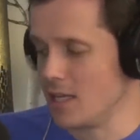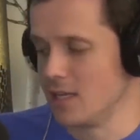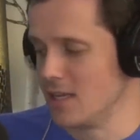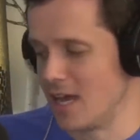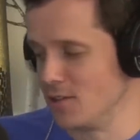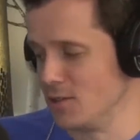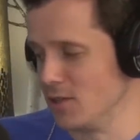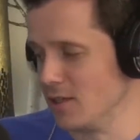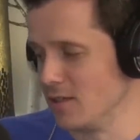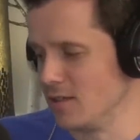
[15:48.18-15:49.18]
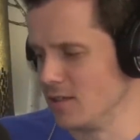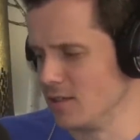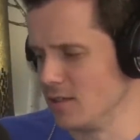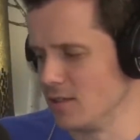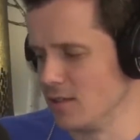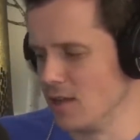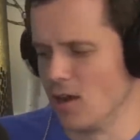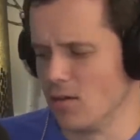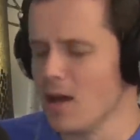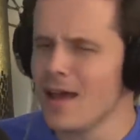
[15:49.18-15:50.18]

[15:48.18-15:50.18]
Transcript: He did not do it. No.